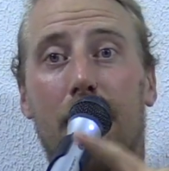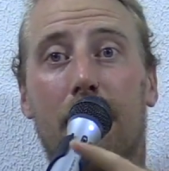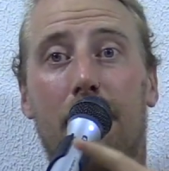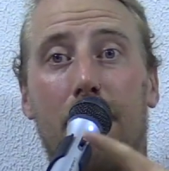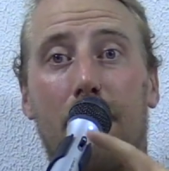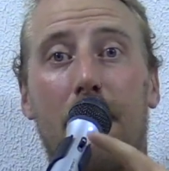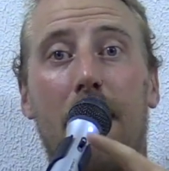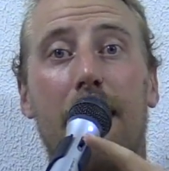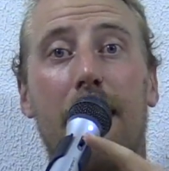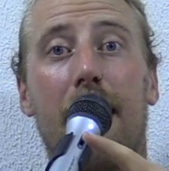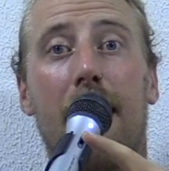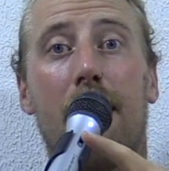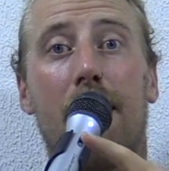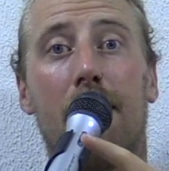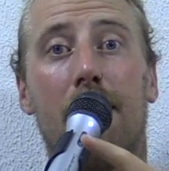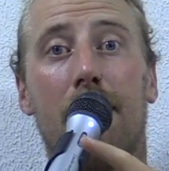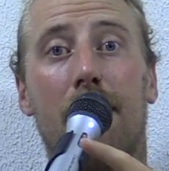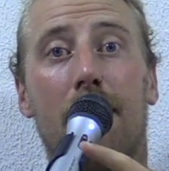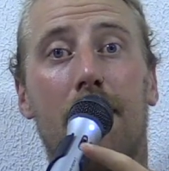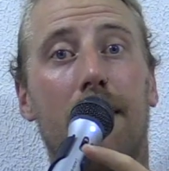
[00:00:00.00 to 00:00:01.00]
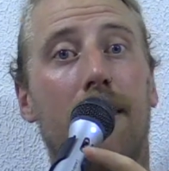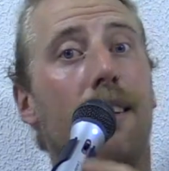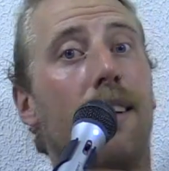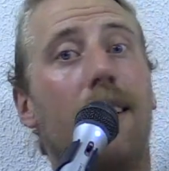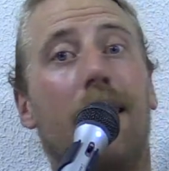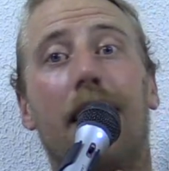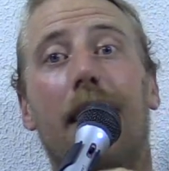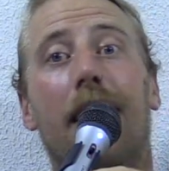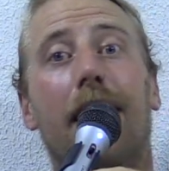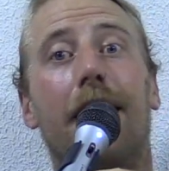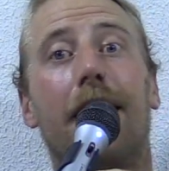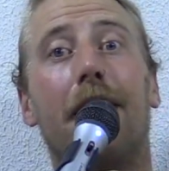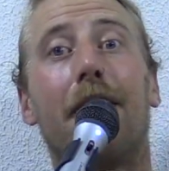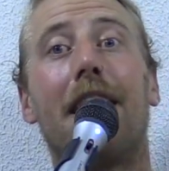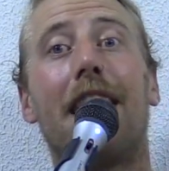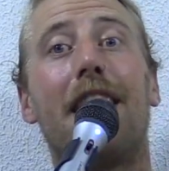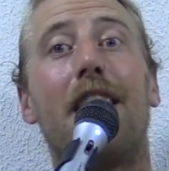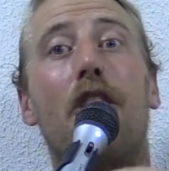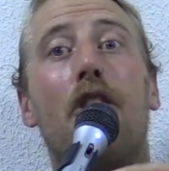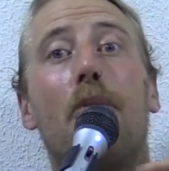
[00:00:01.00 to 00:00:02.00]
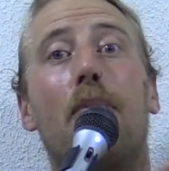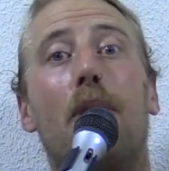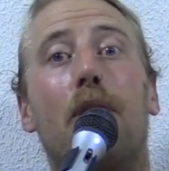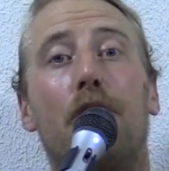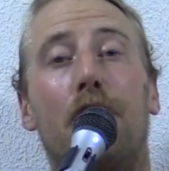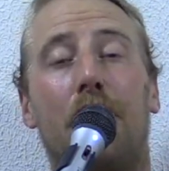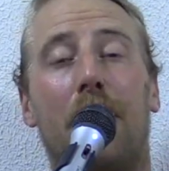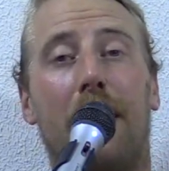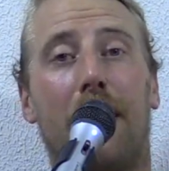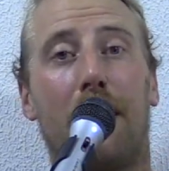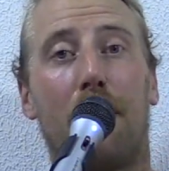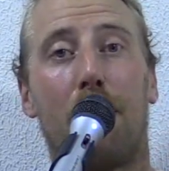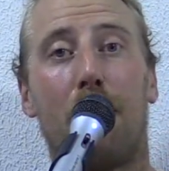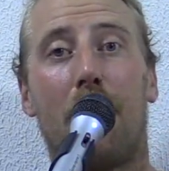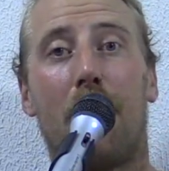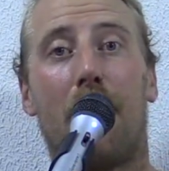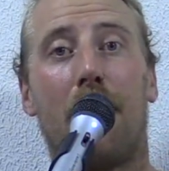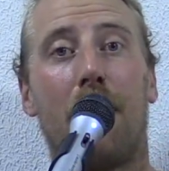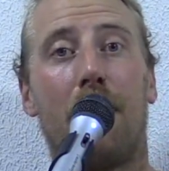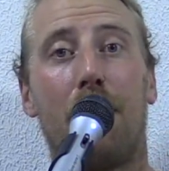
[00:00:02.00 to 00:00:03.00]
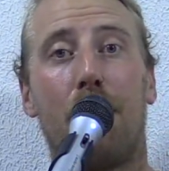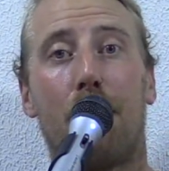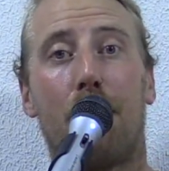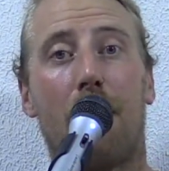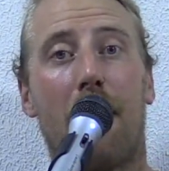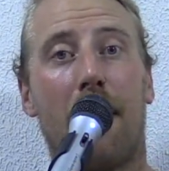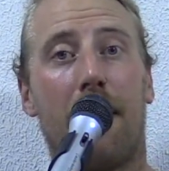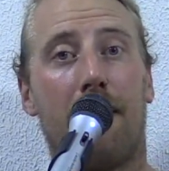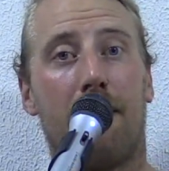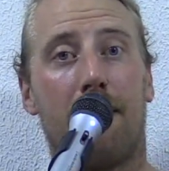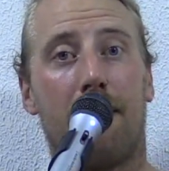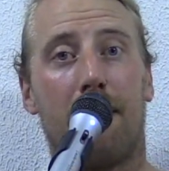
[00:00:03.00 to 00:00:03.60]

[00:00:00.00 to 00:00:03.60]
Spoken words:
right now, there ain't no bullshit going on in Ukraine.